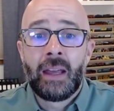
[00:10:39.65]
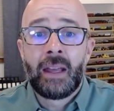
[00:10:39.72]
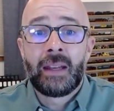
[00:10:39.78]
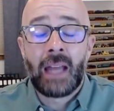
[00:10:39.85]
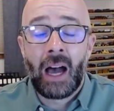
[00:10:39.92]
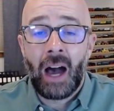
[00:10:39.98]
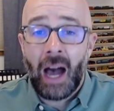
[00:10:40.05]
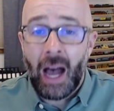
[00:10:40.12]

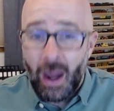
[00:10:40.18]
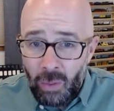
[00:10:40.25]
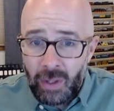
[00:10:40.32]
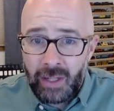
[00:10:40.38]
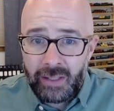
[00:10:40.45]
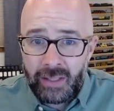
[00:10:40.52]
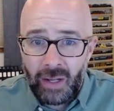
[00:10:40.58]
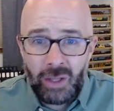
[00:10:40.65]
Now, I want
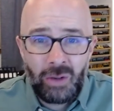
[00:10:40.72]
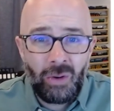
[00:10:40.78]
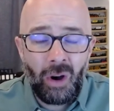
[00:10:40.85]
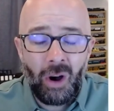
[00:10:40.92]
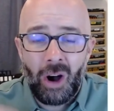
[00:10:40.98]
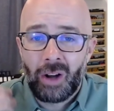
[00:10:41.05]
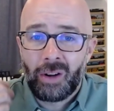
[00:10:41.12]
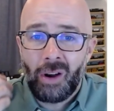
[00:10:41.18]
to tell you
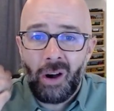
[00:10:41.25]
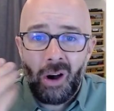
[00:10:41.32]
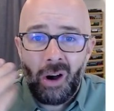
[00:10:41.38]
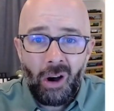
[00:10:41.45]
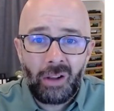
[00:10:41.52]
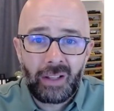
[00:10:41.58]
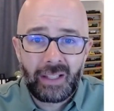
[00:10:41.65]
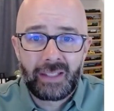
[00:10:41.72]
on
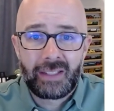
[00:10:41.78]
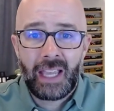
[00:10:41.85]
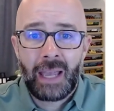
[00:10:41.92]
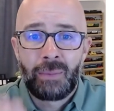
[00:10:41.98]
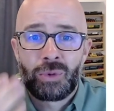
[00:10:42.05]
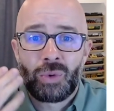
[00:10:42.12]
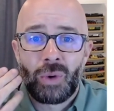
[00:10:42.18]
all exams,